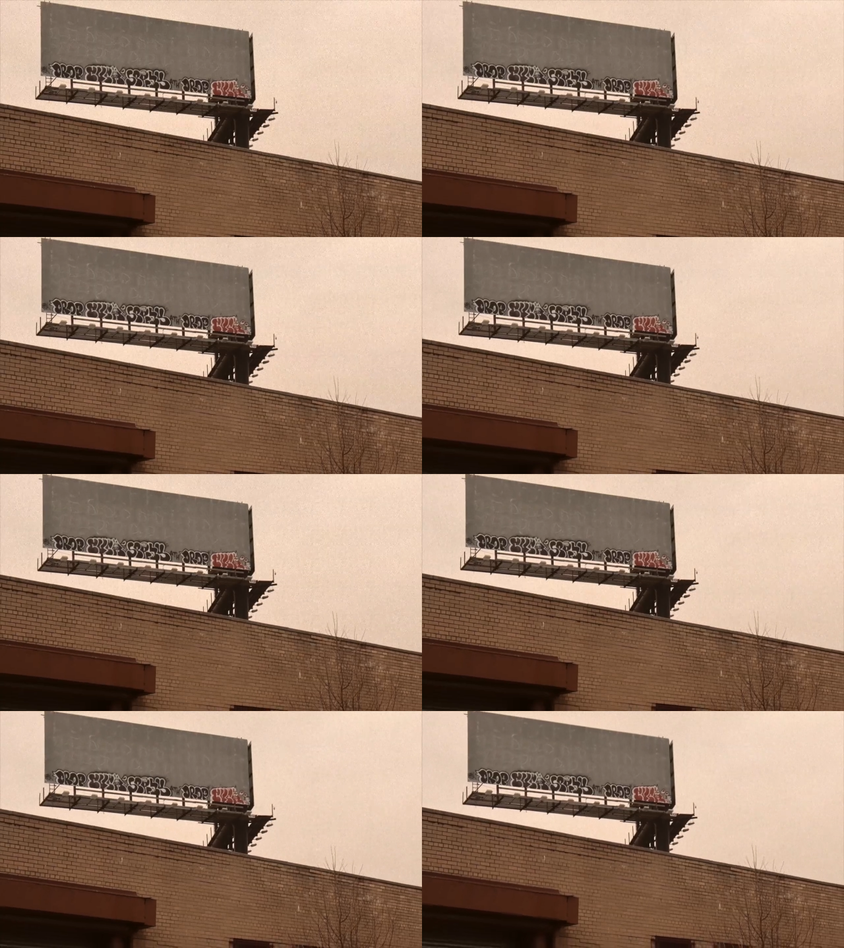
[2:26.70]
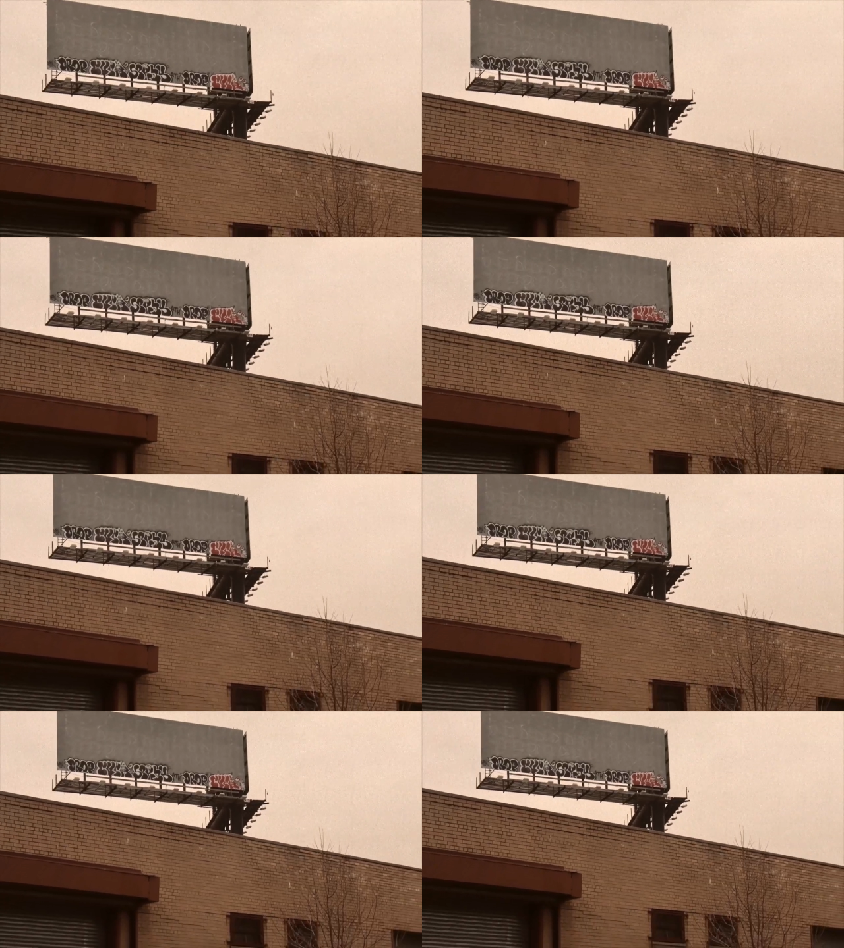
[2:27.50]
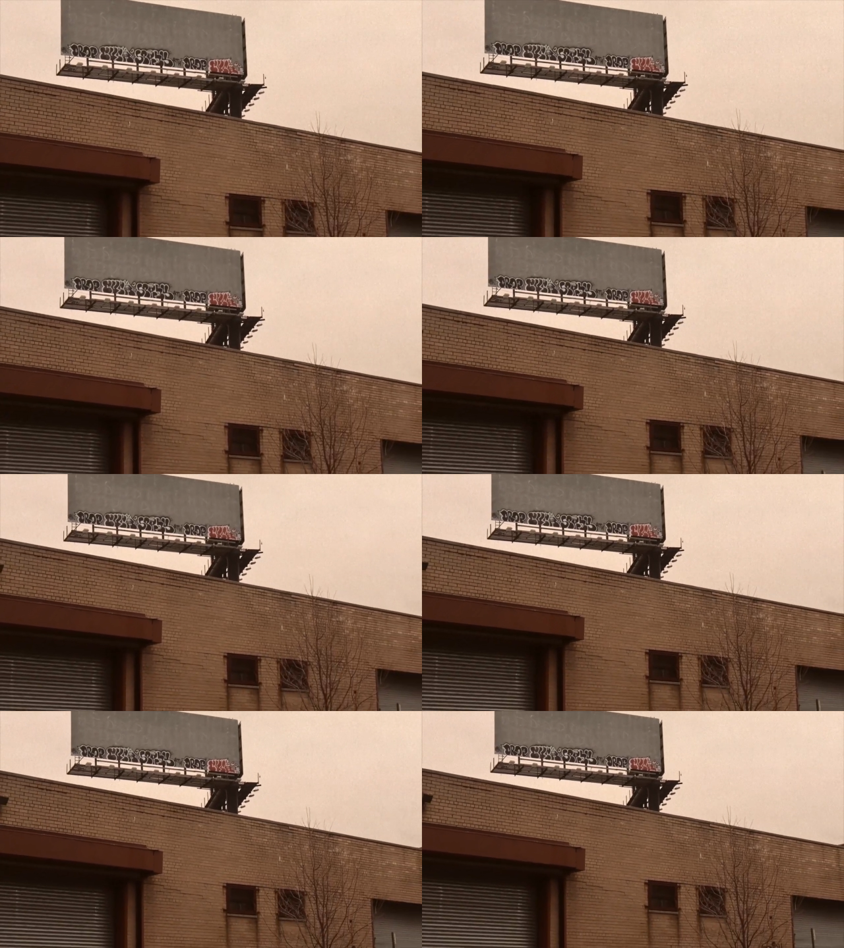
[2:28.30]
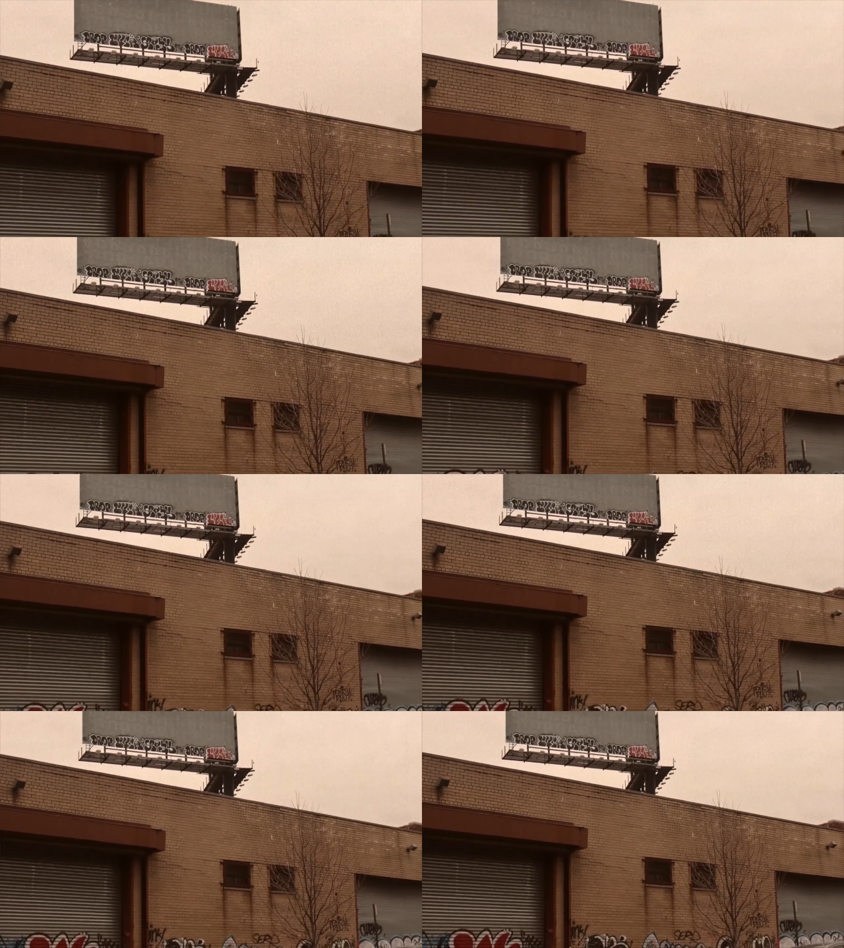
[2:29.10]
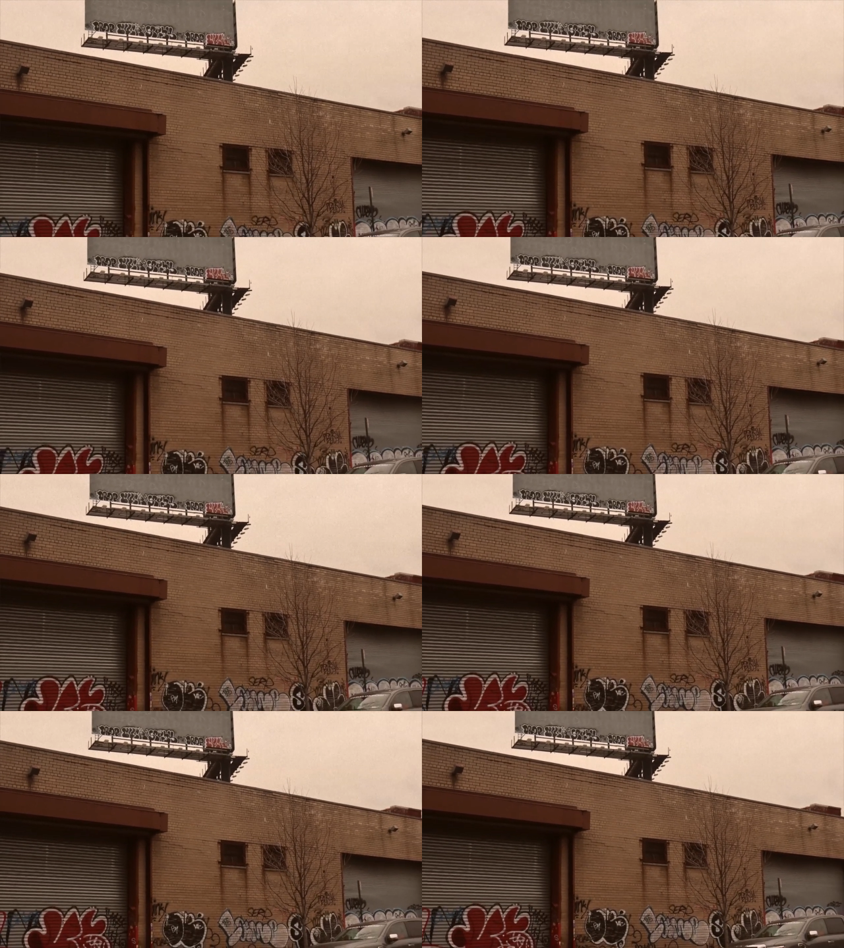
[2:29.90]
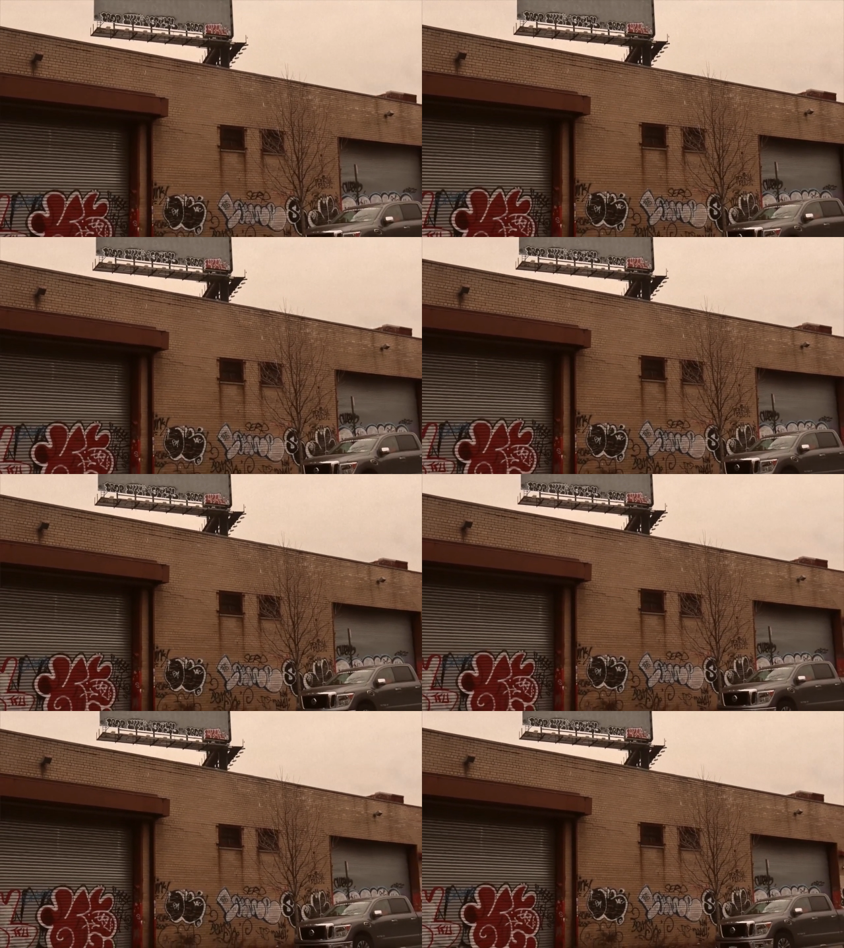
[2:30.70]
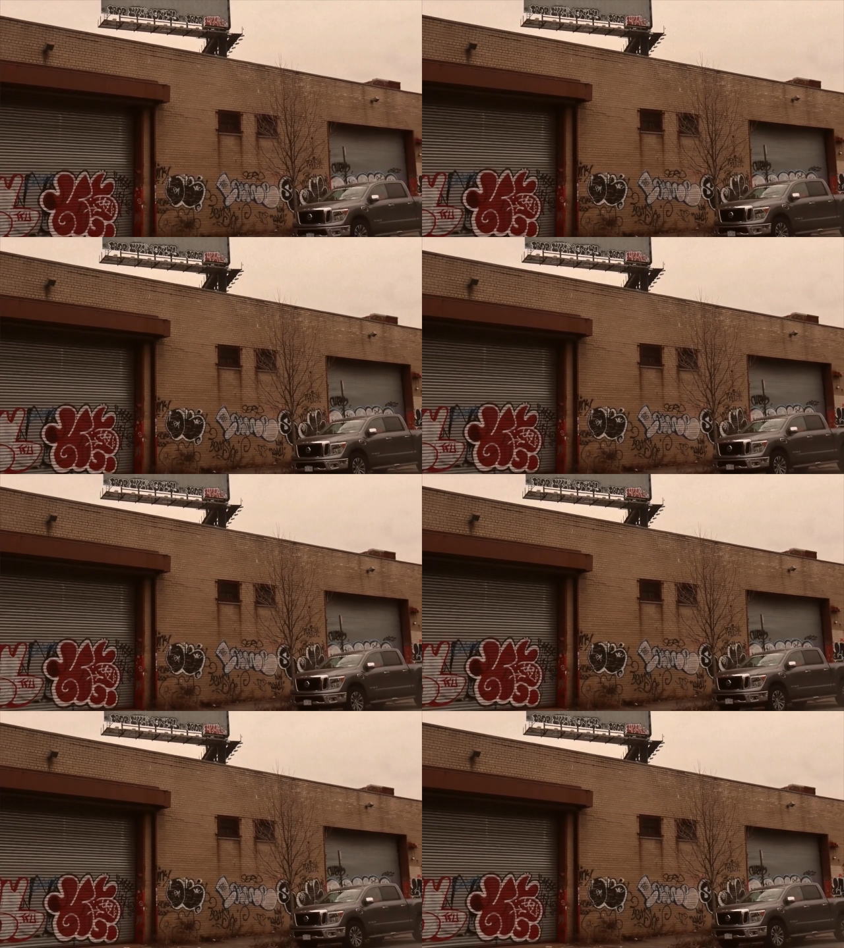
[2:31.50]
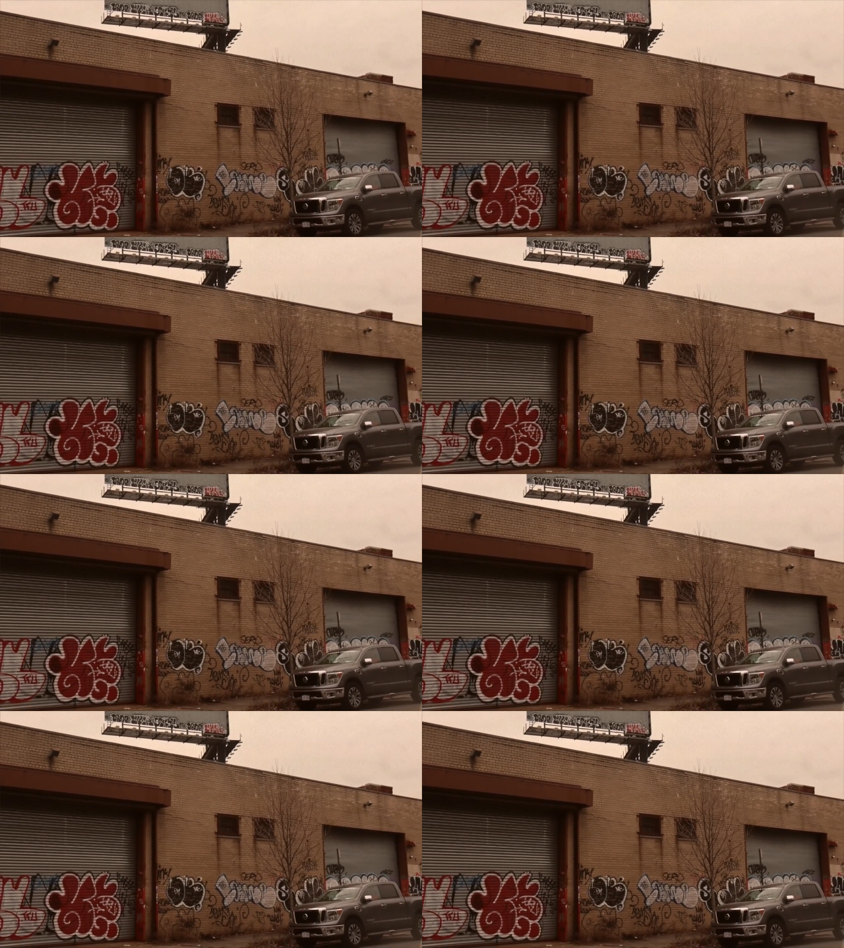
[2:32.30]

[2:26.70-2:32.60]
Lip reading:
No face is visible, so there are no lips to read.